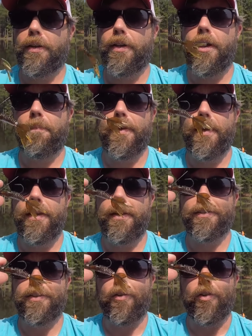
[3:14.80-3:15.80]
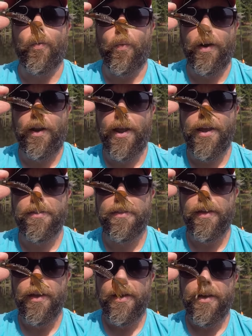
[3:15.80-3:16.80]
up is on a 1/8
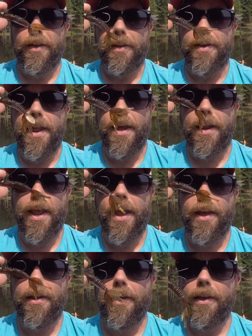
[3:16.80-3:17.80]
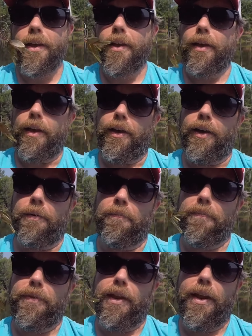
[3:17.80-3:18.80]
Ned head that
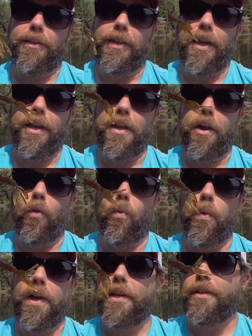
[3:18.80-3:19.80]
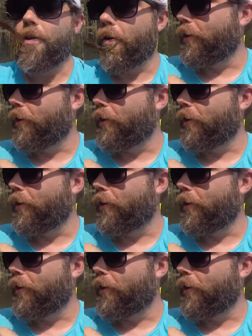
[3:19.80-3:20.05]
has a weed guard